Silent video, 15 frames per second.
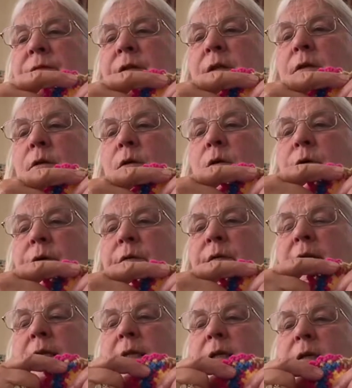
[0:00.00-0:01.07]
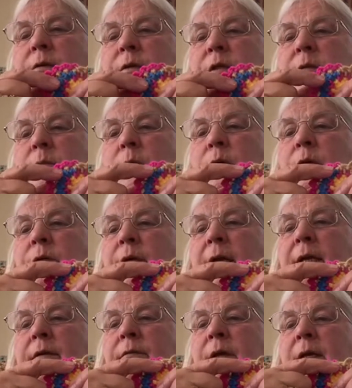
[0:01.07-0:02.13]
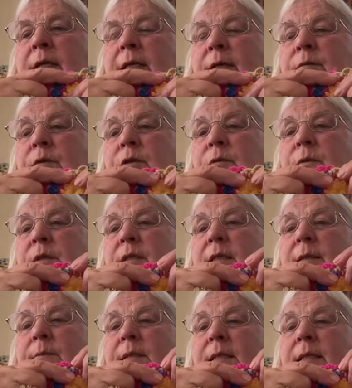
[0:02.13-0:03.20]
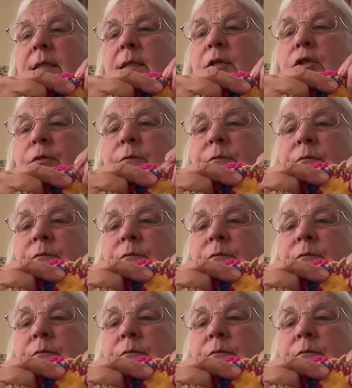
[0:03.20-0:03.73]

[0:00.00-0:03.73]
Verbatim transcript: for the corner and then it goes smaller again right down to a slip stitch.